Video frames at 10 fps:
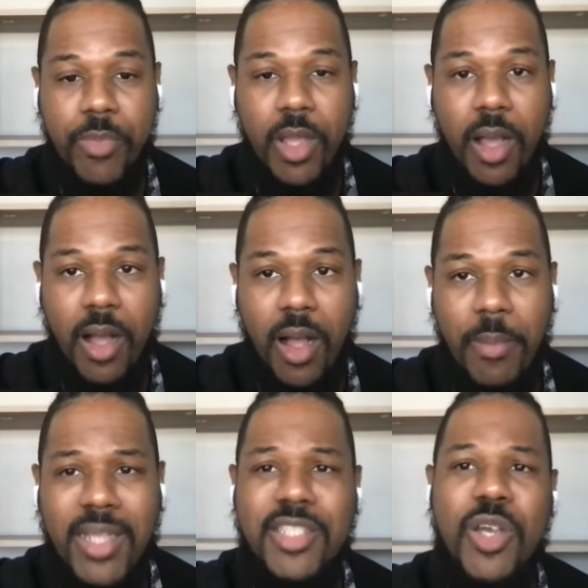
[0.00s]
And
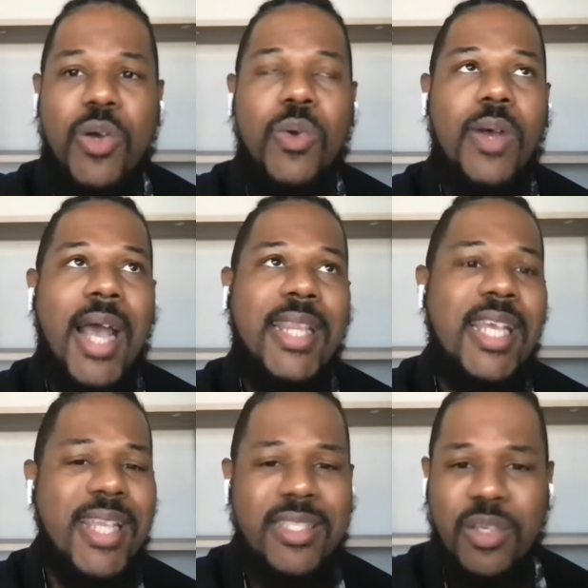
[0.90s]
so I think
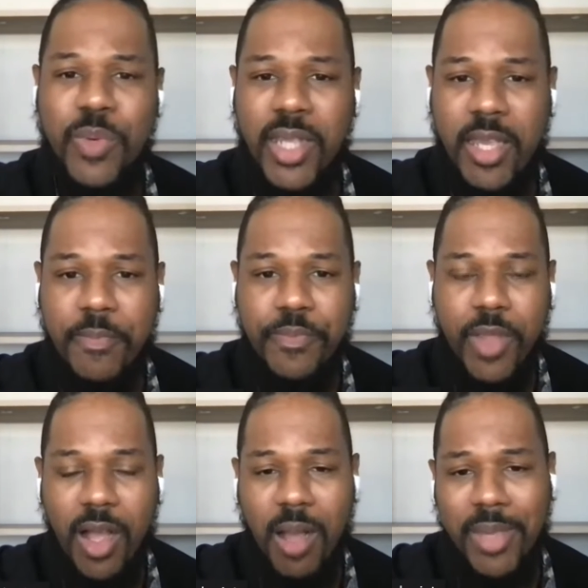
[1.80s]
that's a really
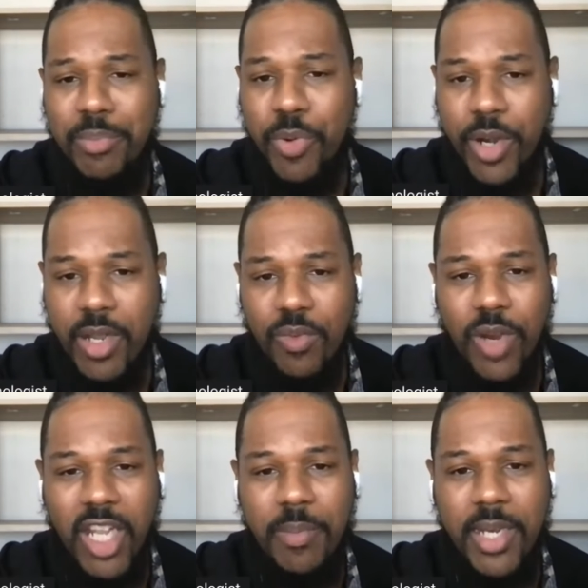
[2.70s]
important
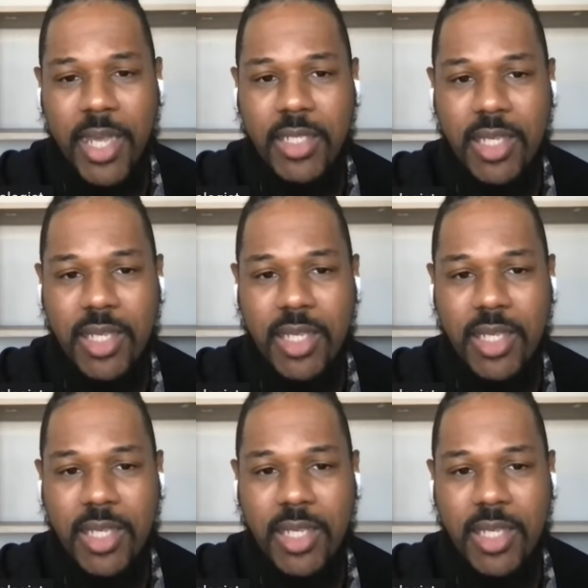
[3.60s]
recommendation.